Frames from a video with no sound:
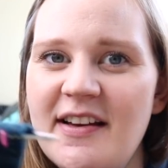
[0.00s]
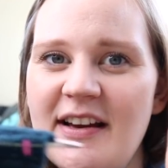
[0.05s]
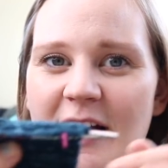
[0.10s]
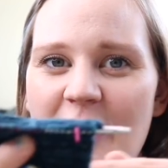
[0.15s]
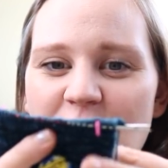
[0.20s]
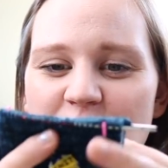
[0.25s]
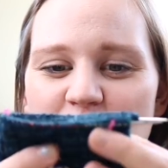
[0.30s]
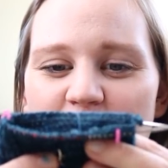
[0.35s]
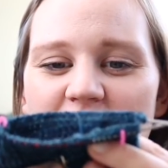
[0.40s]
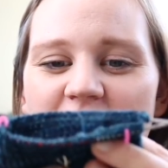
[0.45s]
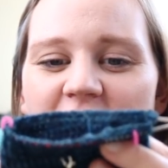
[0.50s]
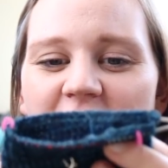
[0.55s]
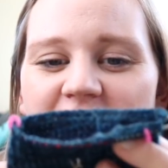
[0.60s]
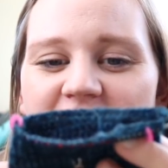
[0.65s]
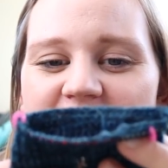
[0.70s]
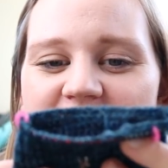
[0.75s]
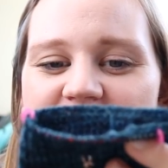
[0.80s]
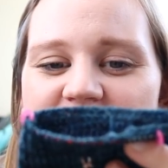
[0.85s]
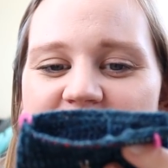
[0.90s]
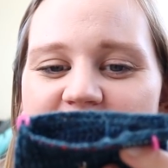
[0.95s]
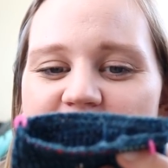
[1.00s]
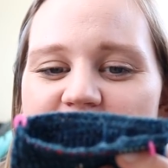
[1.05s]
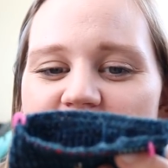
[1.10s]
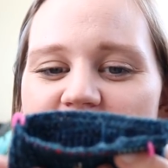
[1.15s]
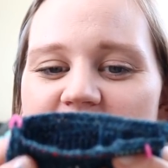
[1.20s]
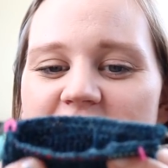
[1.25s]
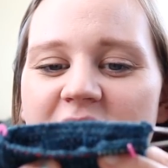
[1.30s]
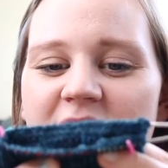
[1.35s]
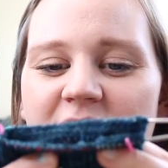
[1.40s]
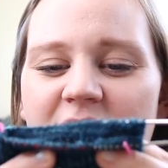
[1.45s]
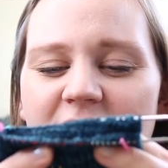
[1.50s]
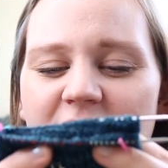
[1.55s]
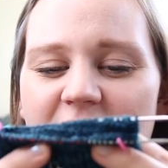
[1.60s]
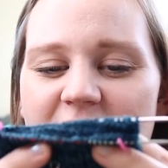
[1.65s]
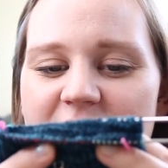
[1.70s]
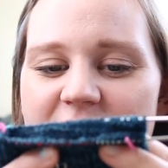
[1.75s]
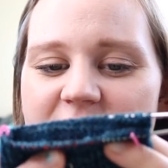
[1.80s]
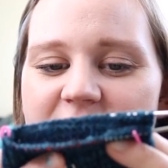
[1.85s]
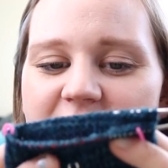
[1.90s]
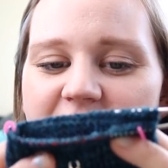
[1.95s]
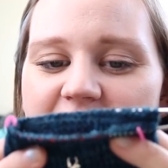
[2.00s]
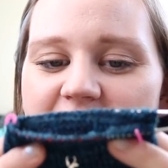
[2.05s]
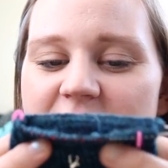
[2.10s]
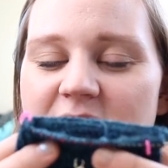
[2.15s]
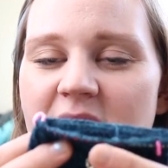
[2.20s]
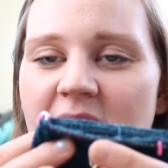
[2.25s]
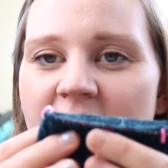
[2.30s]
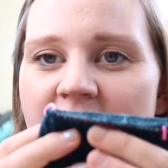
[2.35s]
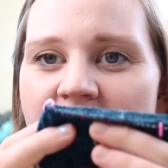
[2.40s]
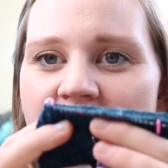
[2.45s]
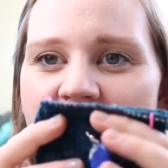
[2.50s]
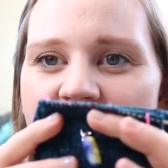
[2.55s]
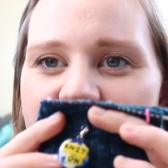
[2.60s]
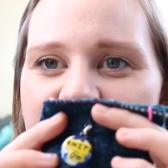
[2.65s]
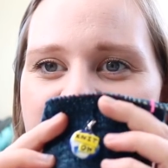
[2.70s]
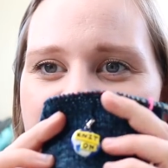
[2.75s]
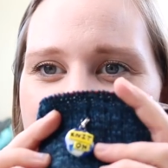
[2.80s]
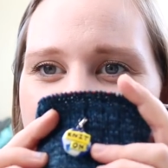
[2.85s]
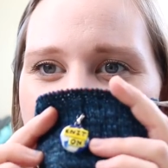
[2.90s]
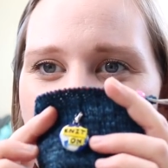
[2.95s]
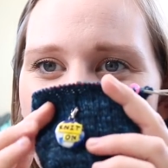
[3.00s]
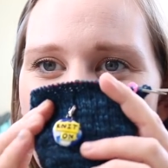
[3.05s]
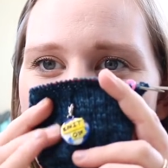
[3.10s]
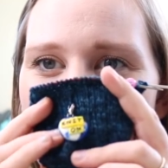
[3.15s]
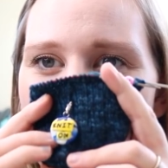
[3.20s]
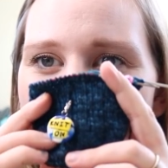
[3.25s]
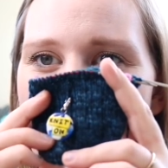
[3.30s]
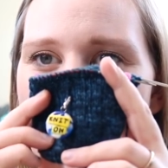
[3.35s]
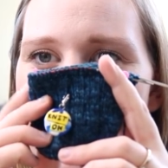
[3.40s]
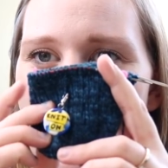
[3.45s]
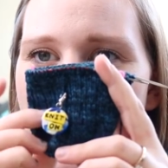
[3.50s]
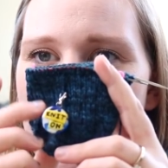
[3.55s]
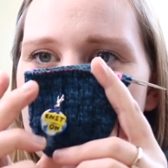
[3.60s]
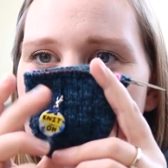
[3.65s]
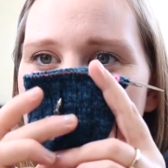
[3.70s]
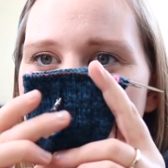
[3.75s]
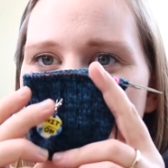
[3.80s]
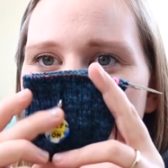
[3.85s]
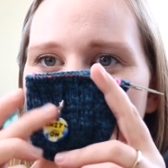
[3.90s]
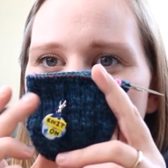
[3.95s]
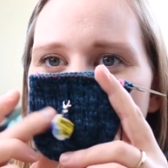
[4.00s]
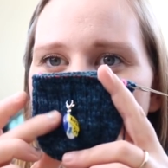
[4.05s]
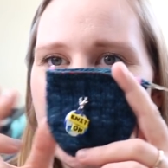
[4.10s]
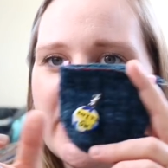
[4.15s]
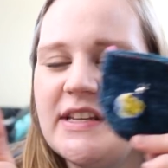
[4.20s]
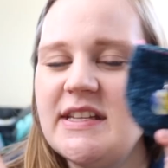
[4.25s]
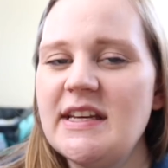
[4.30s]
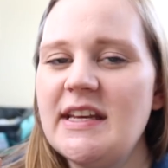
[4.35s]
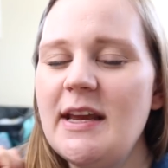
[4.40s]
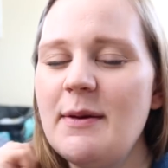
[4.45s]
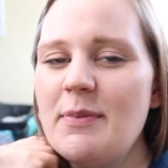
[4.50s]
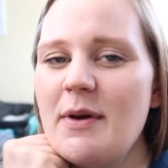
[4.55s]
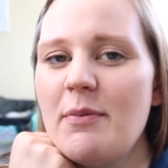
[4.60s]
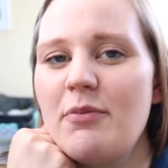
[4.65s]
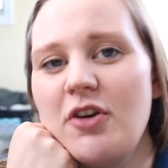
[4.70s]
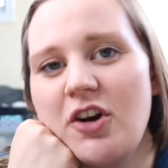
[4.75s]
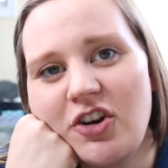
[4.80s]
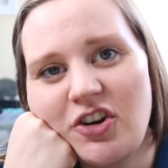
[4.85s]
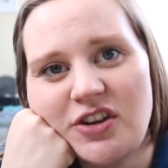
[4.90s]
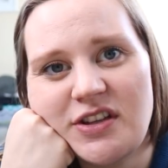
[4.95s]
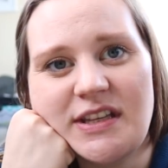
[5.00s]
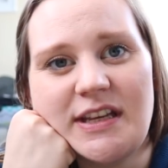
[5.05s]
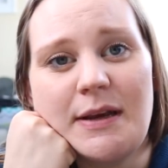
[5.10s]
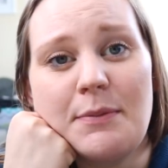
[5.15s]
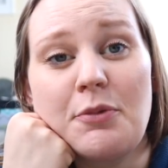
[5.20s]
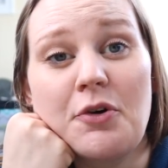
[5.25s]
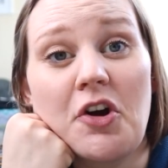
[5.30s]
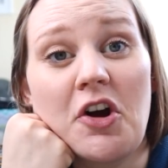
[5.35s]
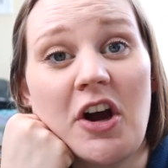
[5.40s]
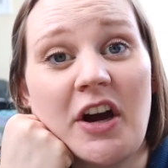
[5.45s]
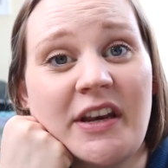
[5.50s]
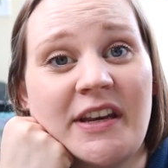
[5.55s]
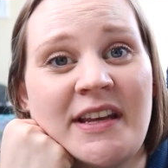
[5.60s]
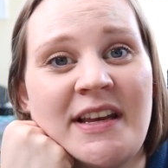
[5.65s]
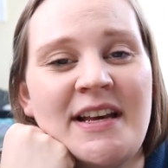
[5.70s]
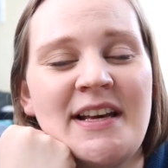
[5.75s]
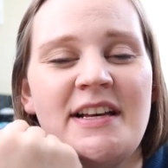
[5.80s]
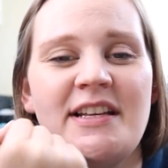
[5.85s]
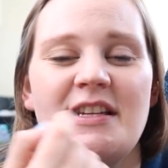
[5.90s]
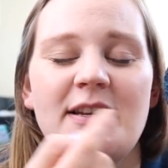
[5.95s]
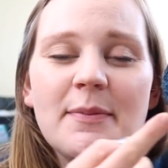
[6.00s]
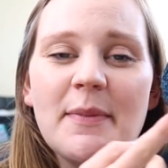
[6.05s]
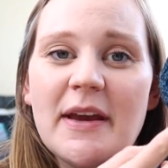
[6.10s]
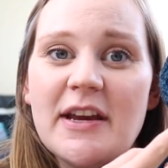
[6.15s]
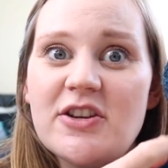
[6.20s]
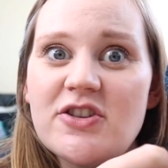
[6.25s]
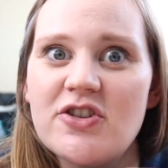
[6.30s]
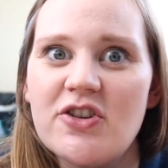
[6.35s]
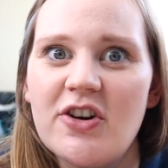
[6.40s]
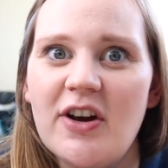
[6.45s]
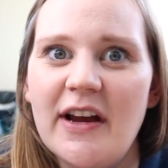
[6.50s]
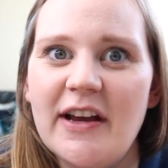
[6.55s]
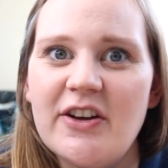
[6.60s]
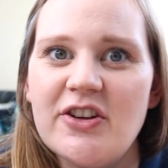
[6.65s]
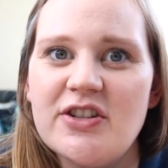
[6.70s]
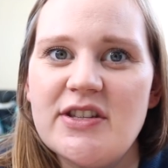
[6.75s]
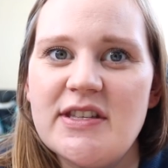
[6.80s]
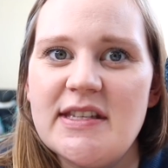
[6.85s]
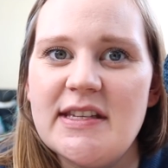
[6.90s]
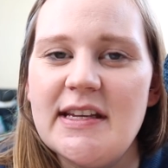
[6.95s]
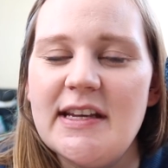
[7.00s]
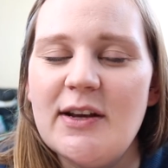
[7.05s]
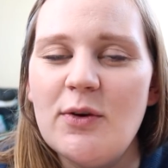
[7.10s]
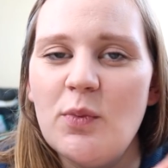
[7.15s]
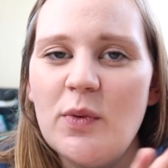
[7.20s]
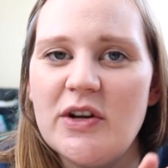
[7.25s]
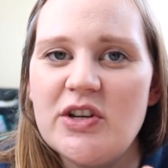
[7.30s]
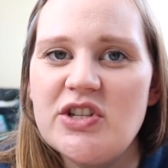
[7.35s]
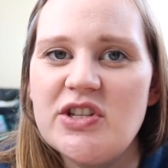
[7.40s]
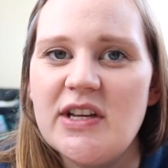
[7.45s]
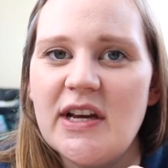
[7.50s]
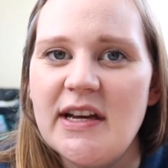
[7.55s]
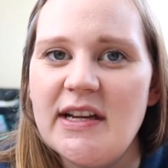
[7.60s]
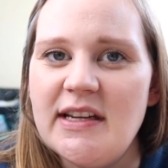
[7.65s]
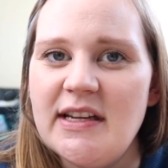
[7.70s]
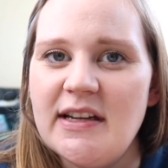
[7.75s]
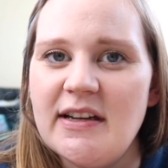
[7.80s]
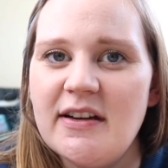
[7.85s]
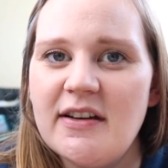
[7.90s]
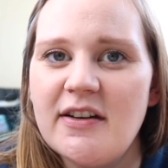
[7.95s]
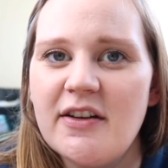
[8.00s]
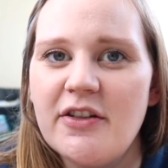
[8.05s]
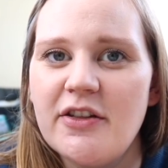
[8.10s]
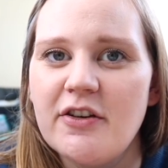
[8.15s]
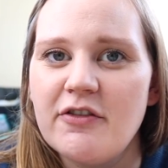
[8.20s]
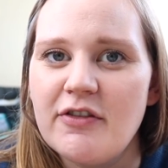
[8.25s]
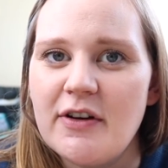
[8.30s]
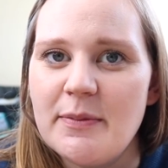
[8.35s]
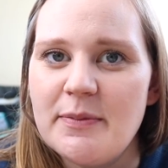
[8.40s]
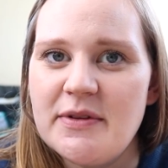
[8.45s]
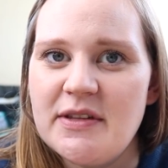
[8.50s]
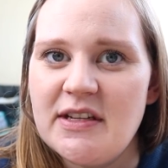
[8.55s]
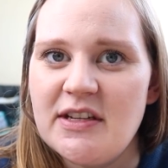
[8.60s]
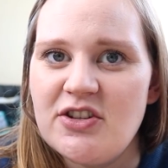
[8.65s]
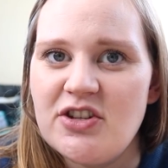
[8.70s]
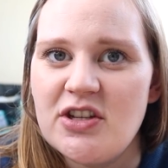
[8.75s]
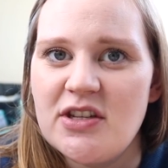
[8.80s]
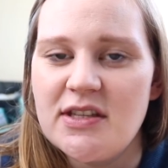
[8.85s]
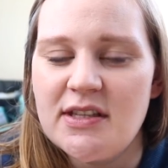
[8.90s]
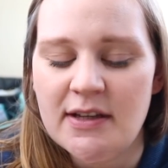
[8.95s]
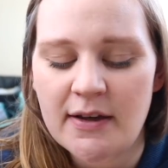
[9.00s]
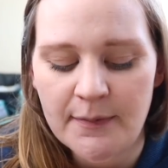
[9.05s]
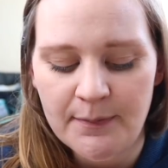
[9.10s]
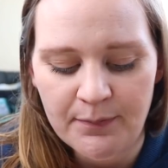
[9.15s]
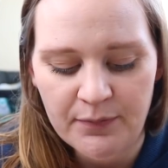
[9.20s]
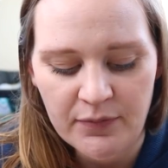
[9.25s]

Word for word: I was working on this in the dark last night, and so wanted to keep that progress keeper on to make sure I could see which side needed the rib stitches.